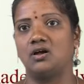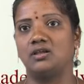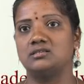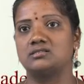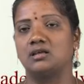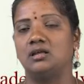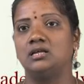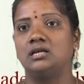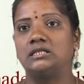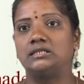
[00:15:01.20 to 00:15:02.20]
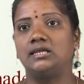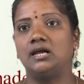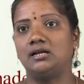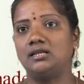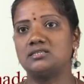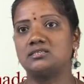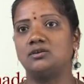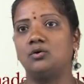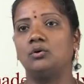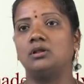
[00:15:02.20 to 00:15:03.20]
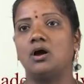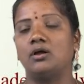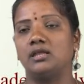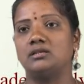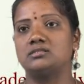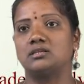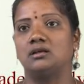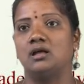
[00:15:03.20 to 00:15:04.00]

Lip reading: coins. The earliest known coins